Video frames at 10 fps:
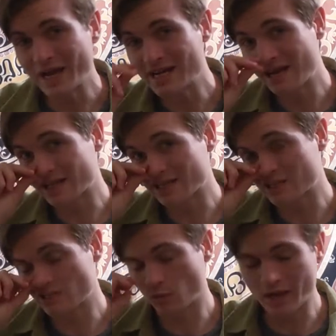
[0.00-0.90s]

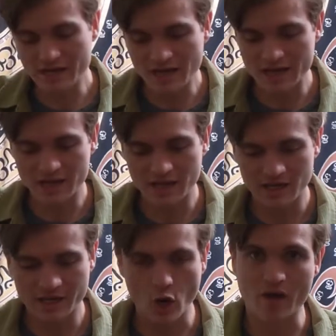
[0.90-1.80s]
not
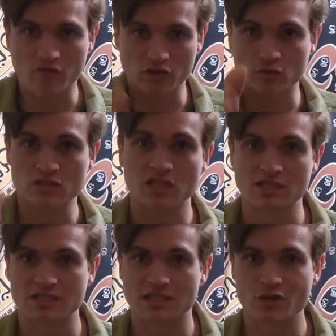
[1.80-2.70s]
go after those
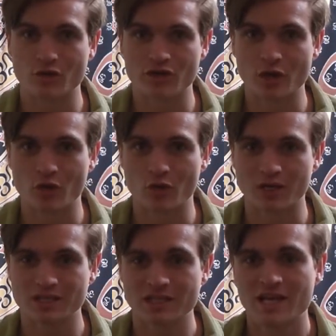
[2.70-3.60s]
things that your ego
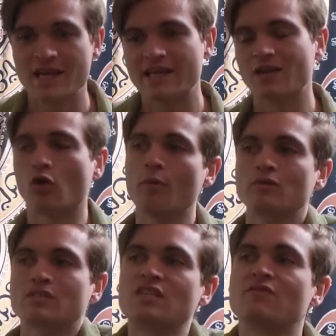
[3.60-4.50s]
wants? It
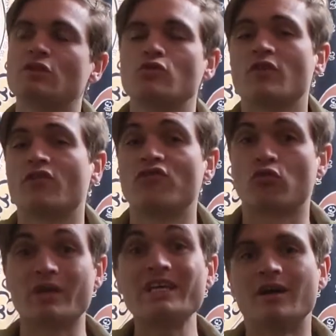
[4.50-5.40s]
almost gives you the
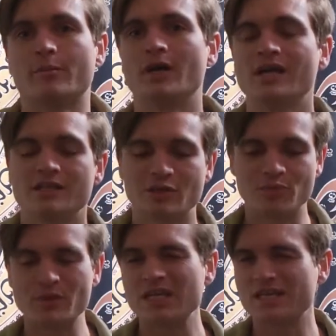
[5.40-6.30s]
freedom to
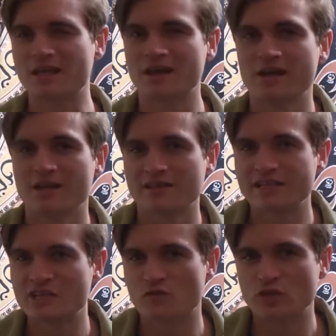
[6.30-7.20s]
be
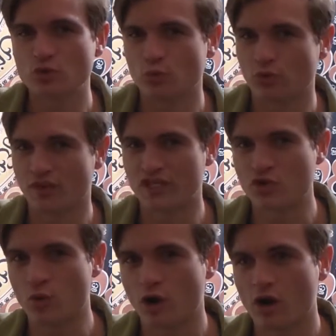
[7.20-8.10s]
the individual that
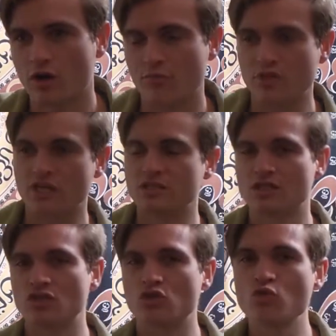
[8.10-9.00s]
you are,
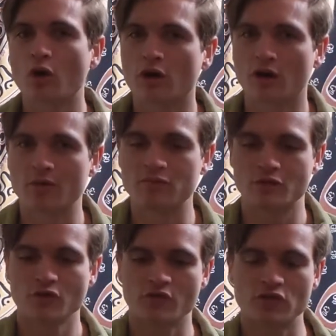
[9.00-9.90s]
because you are
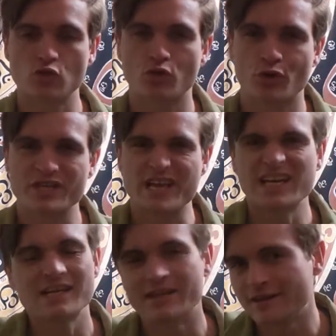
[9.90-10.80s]
observing. You
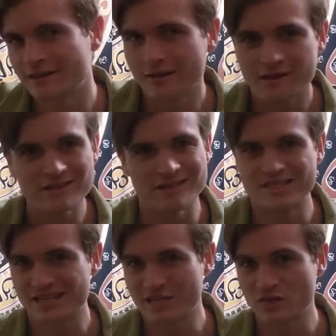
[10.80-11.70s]
created
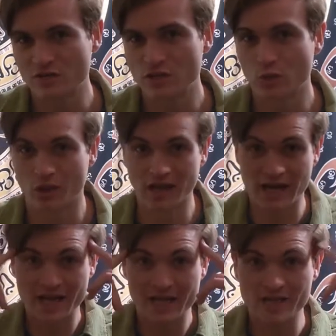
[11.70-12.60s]
this individual.
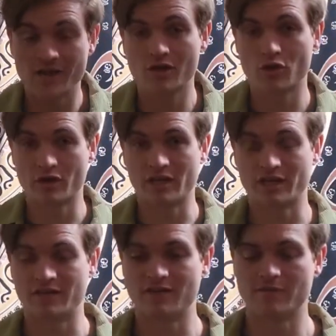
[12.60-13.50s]
I
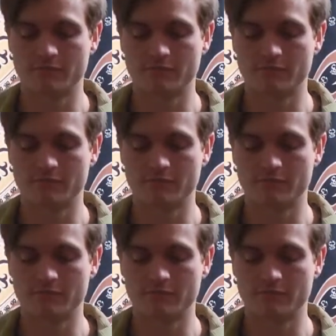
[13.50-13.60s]
created,